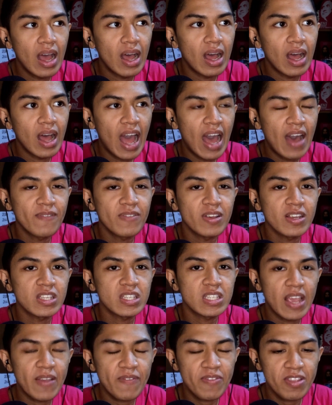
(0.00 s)
have
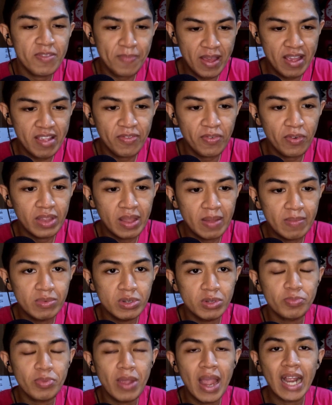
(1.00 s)
a safe space for
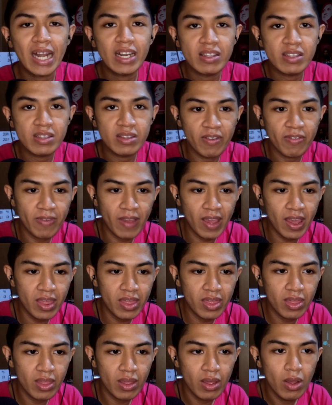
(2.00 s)
them to practice their
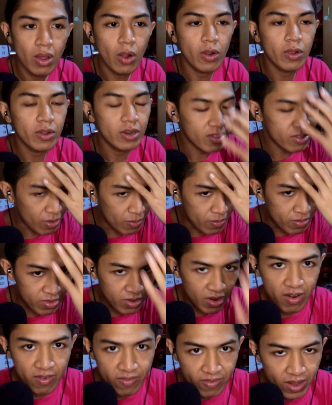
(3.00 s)
faith, or at least
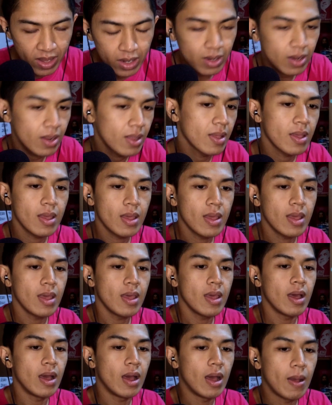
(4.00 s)
observe it.
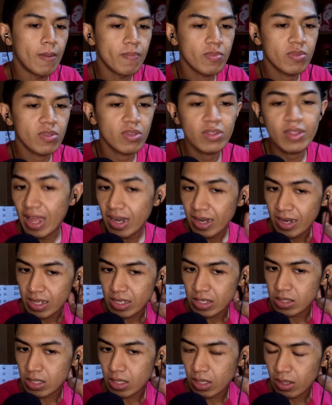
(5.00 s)
So
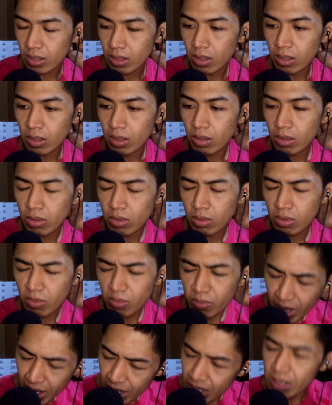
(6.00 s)
that is a
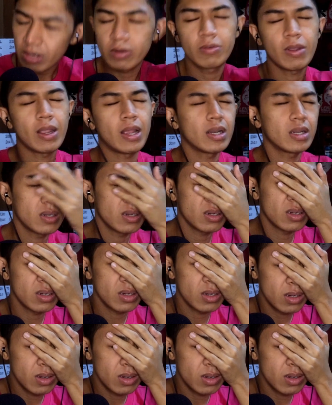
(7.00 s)
great